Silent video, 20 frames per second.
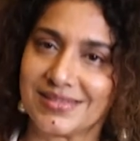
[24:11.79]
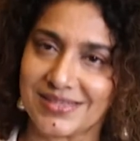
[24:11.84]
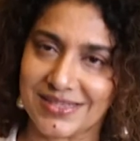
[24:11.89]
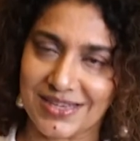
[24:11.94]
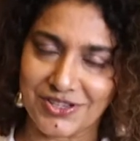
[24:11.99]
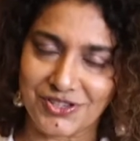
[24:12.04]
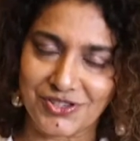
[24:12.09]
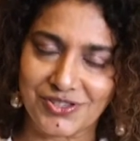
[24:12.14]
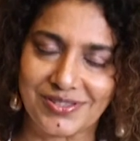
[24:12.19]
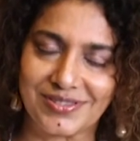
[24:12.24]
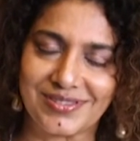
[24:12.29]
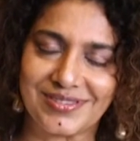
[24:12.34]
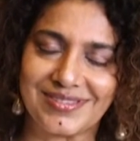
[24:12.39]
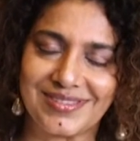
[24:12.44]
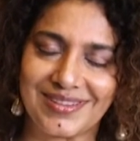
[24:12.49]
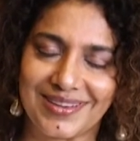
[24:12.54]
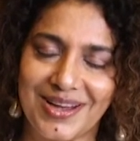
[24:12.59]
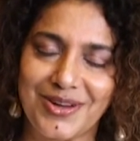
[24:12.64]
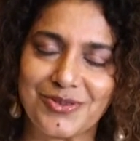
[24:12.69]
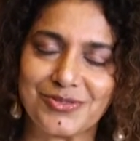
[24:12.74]
sessions,
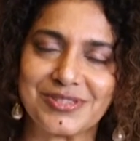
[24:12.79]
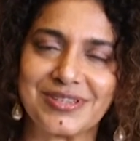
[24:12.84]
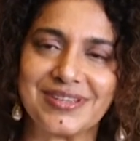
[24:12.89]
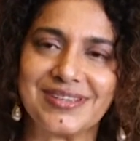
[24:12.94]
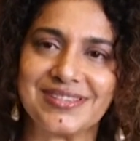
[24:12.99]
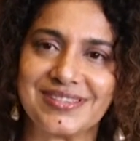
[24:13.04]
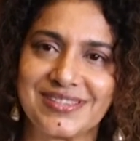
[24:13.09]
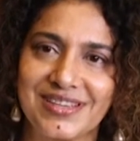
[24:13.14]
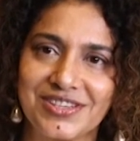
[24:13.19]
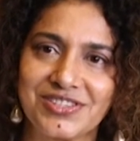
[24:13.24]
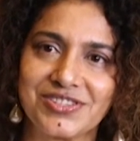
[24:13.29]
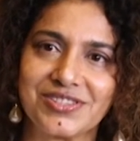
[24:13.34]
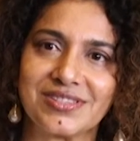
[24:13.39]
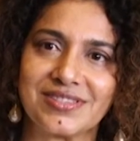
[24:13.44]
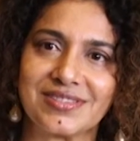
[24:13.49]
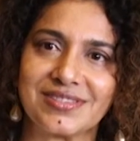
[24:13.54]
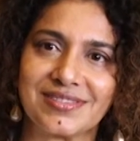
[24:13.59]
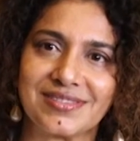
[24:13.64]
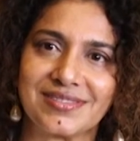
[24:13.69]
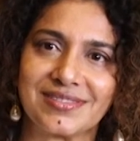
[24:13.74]
the counseling
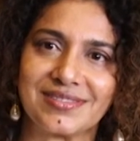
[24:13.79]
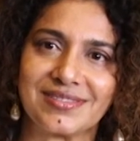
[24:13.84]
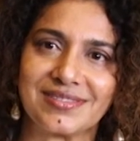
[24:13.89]
sessions.